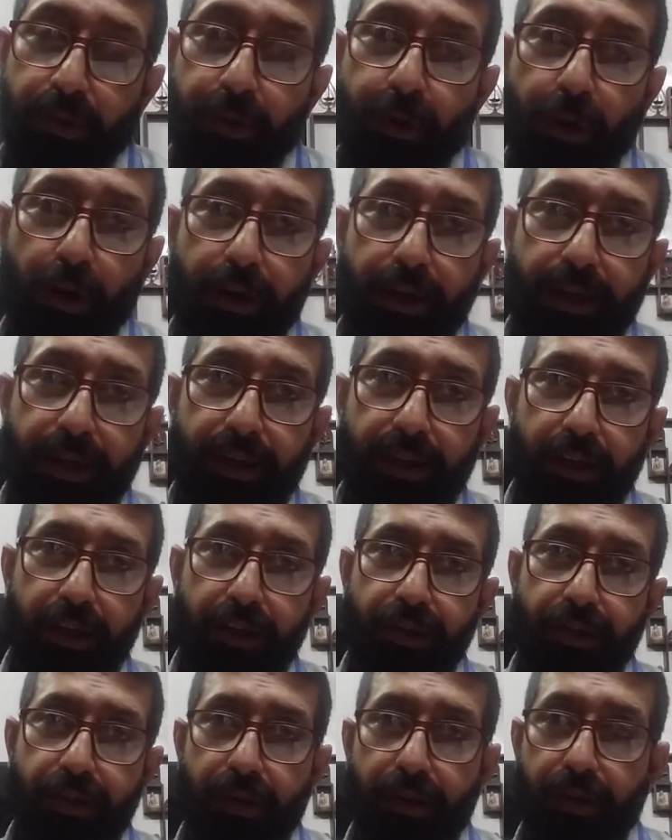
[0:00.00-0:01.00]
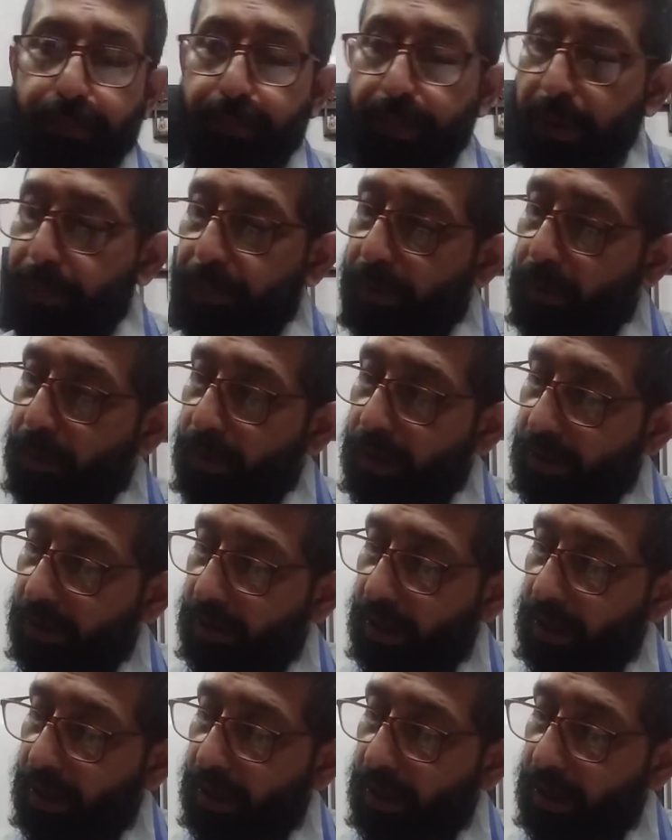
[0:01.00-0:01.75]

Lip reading: your English paper 1